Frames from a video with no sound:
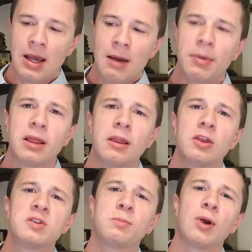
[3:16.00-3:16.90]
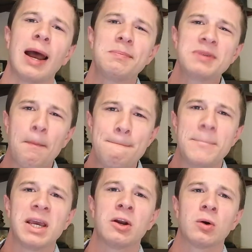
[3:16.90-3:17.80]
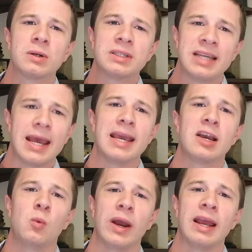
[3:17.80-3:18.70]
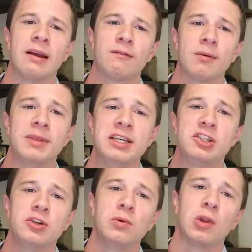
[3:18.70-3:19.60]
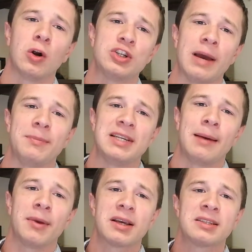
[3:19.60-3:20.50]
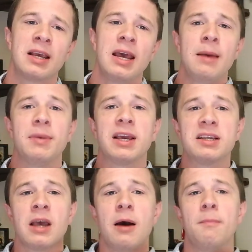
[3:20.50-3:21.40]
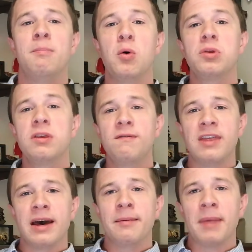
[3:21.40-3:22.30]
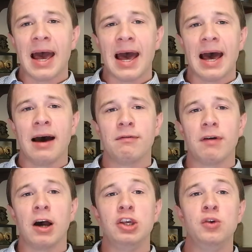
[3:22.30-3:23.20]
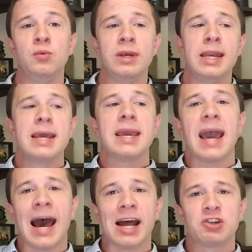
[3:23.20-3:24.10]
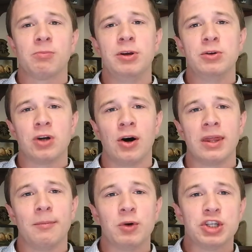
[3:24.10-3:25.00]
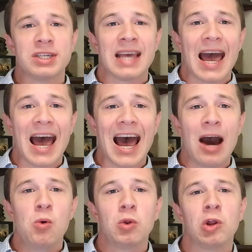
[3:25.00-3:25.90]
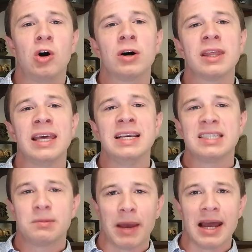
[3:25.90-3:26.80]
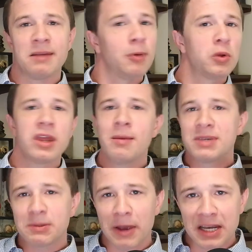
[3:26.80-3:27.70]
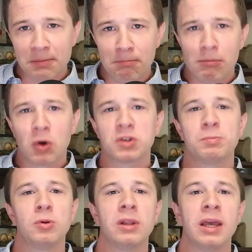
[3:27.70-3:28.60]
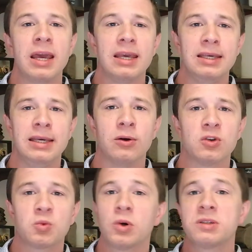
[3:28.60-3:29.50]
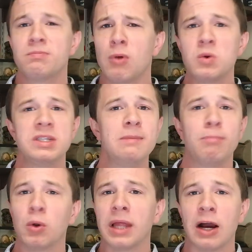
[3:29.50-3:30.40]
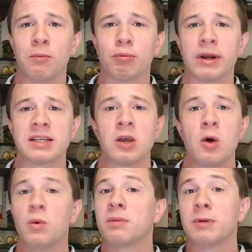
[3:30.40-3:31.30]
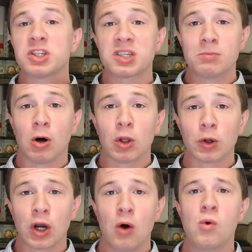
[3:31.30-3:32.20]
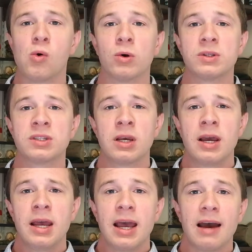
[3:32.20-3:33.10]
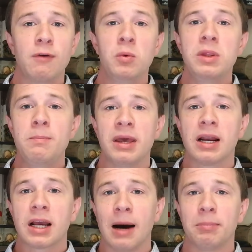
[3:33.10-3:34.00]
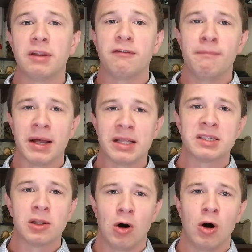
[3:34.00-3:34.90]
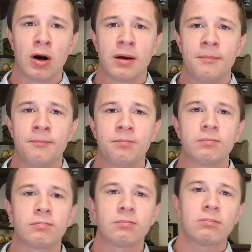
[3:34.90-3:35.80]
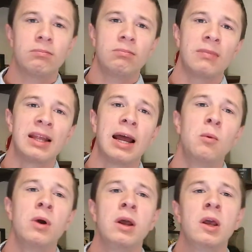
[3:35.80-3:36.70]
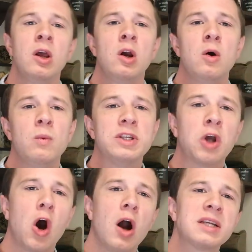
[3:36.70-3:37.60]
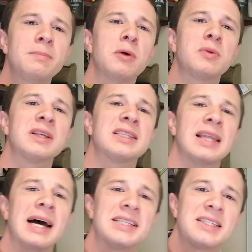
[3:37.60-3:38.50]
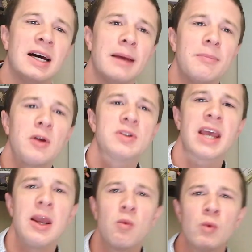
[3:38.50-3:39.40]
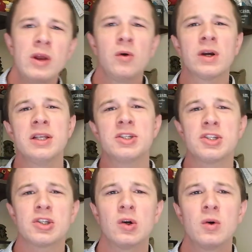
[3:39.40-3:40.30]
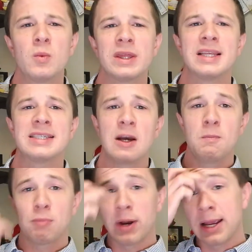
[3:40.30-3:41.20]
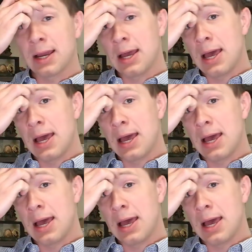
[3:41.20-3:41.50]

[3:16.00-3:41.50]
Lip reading: But there's perhaps a bigger takeaway from these two large epidemics because both of them have a unique attribute on them, which is how long they spanned. Both of them spanned multiple years, whereas most Ebola outbreaks with much smaller cohorts have only been a couple of months long. Now, we talked about this last time. There's a real concern with this outbreak